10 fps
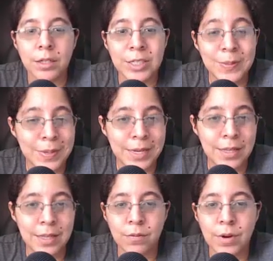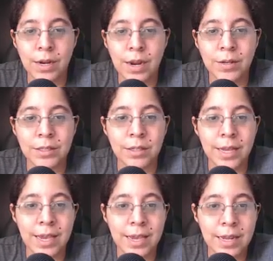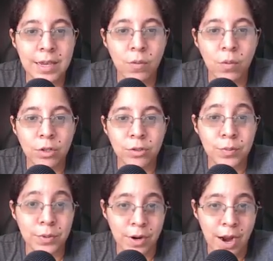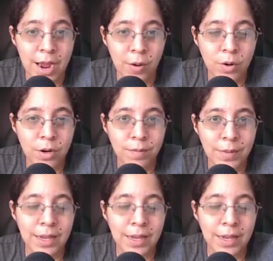speed right now is 80 words per hour.